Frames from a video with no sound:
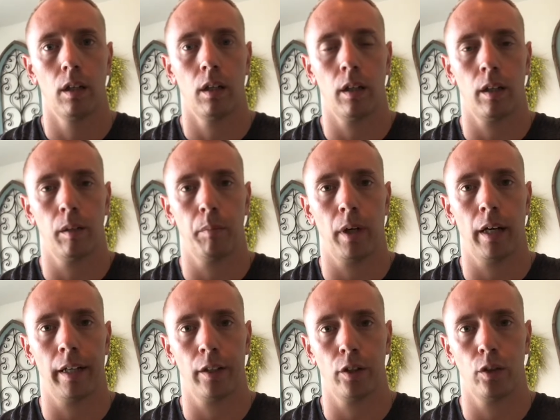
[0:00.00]

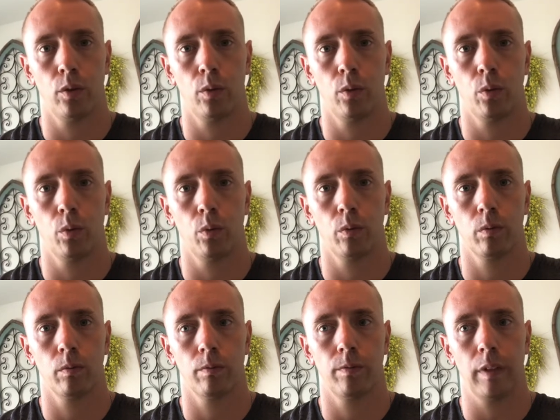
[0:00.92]
by you
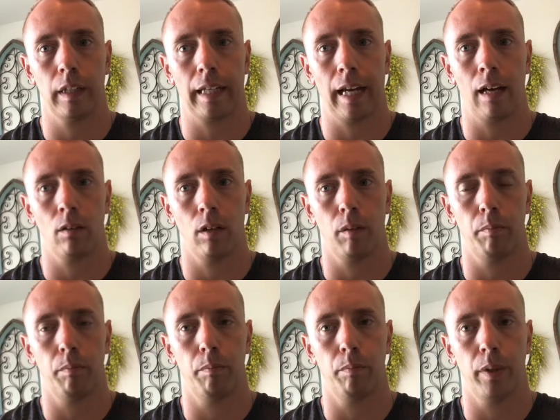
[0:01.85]
filling out a
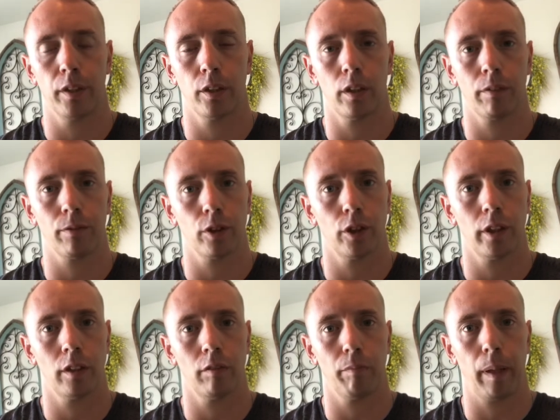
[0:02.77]
bunch of different
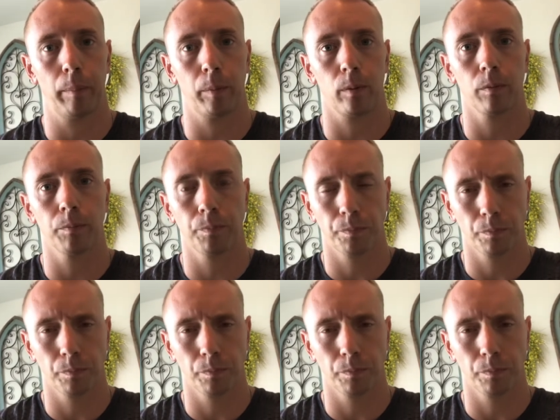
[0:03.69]
sheets of paper,